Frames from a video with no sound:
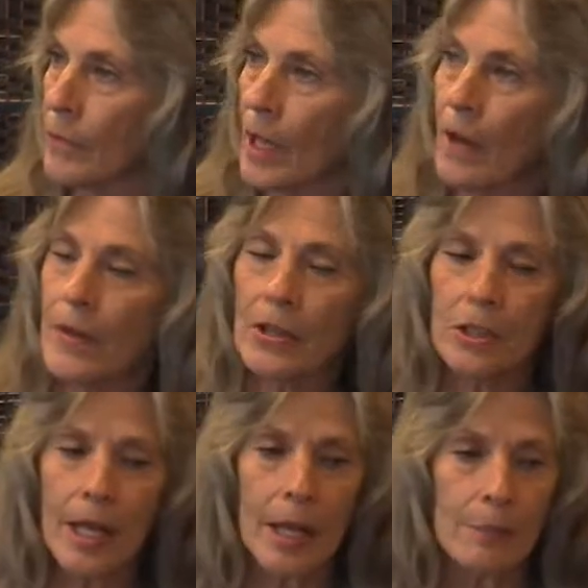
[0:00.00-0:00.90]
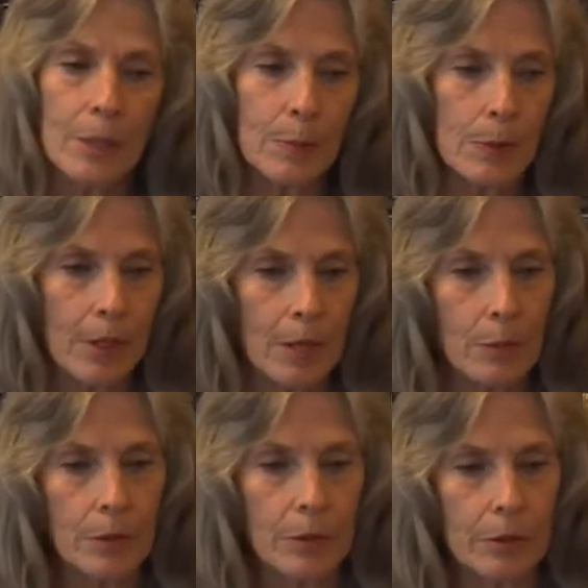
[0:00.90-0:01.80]
I've actually had people that
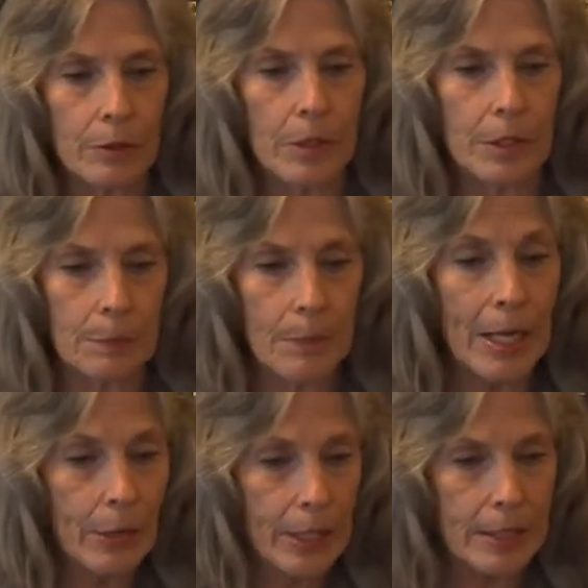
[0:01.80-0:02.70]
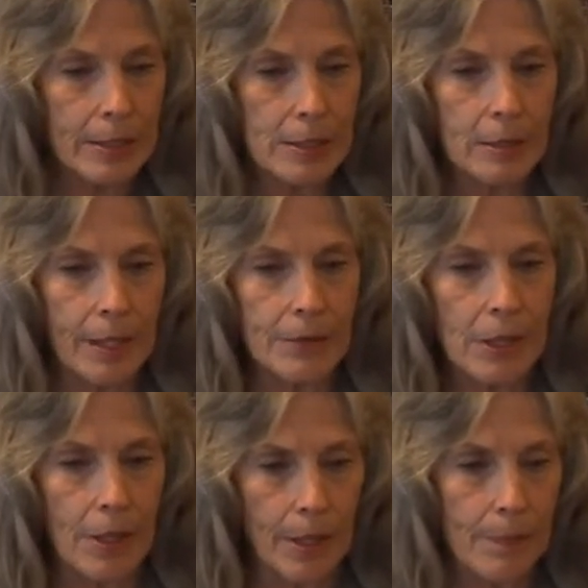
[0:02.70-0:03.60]
were married in this
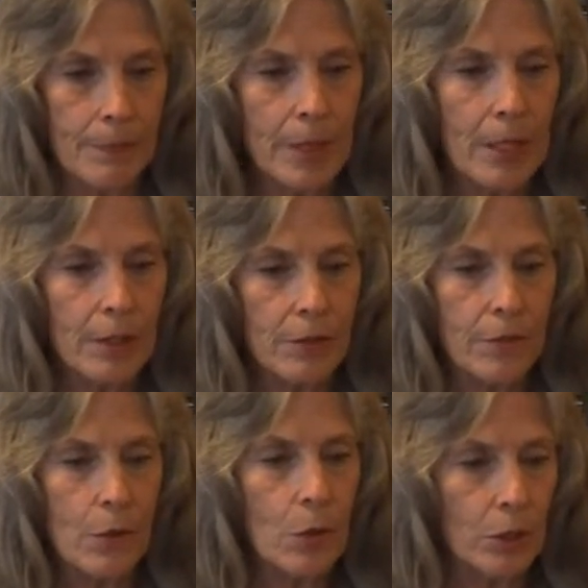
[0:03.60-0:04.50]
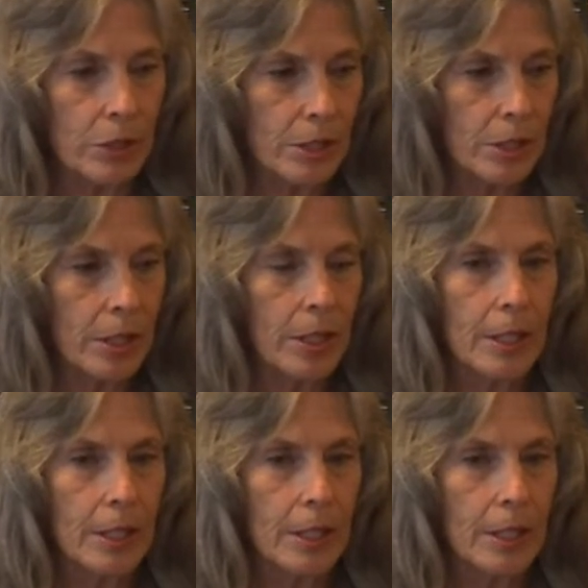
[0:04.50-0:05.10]
lifetime, divorced.